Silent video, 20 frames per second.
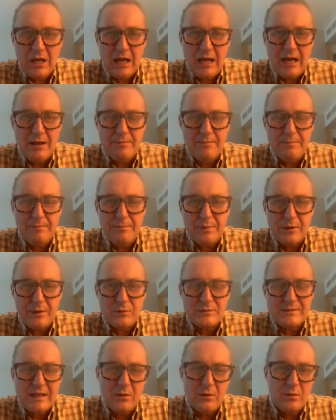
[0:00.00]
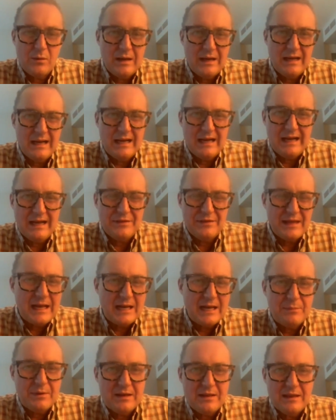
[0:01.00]
um, but also uh, I think
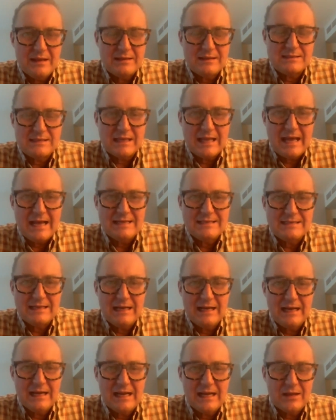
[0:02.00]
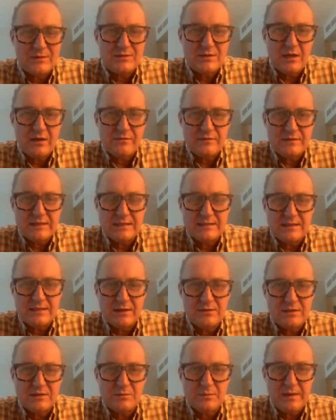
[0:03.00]
anybody that's led uh, health services
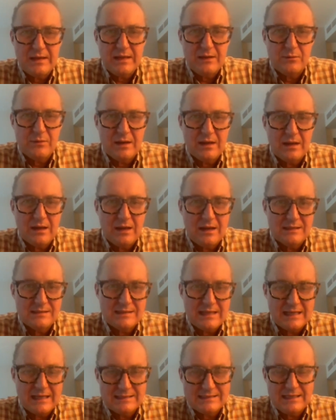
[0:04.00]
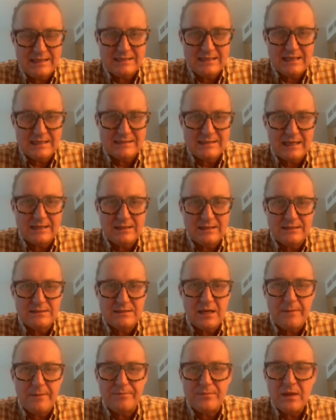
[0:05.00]
such as me realise that's easier said
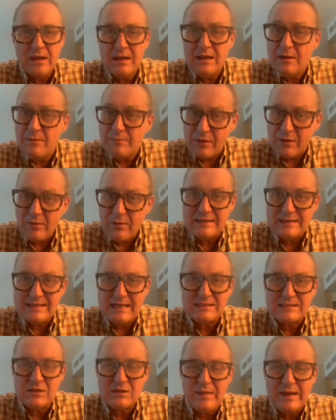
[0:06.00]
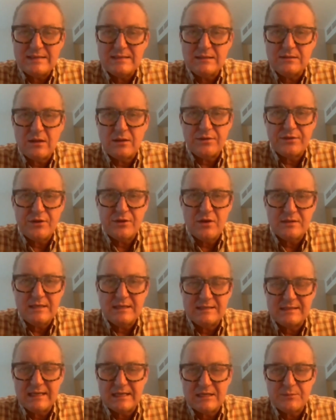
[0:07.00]
than done. By the way, it's estimated that
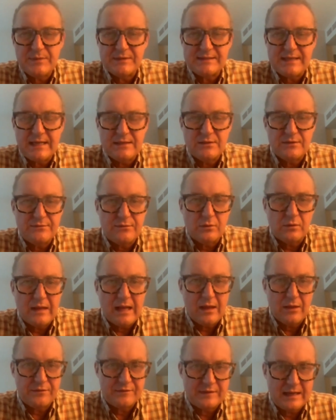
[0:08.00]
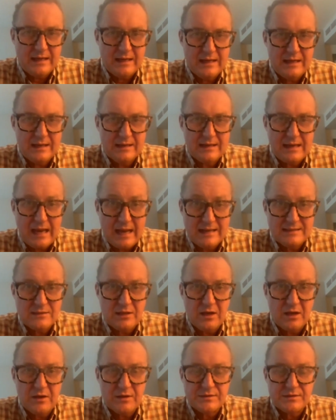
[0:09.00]
36% of all healthcare care
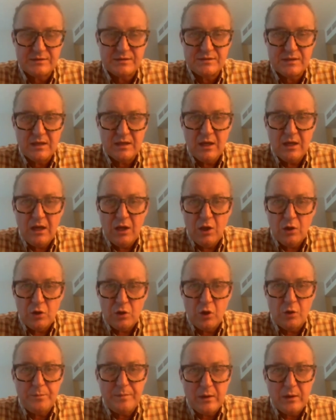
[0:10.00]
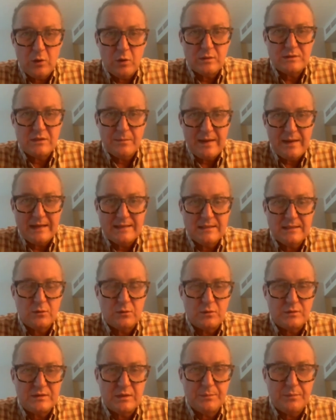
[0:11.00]
tasks could be automated
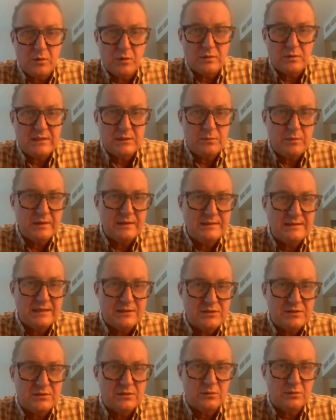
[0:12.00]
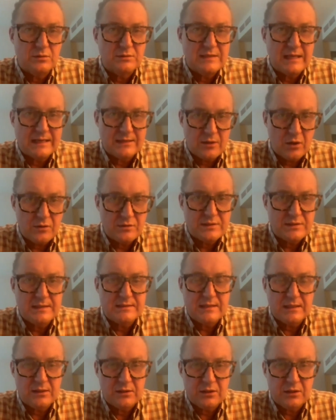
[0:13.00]
or supported with digital
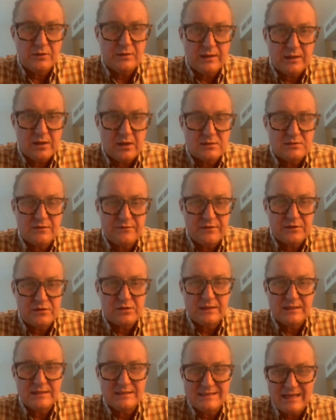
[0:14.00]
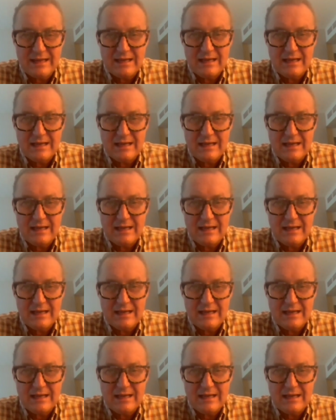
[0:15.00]
technologies, including artificial in-